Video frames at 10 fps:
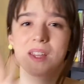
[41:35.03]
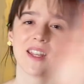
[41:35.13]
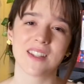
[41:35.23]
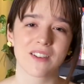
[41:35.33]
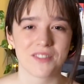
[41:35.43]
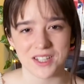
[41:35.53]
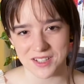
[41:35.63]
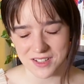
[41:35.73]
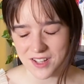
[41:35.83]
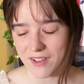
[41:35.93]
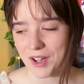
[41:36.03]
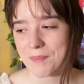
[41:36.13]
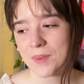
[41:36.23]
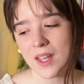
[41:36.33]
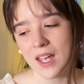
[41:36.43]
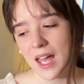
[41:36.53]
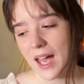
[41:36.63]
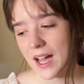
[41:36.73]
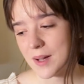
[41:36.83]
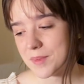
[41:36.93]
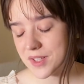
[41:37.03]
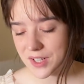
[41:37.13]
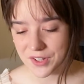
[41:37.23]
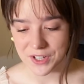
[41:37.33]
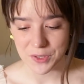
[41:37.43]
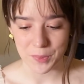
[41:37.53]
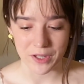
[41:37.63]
It's like fantasy sci-fi series.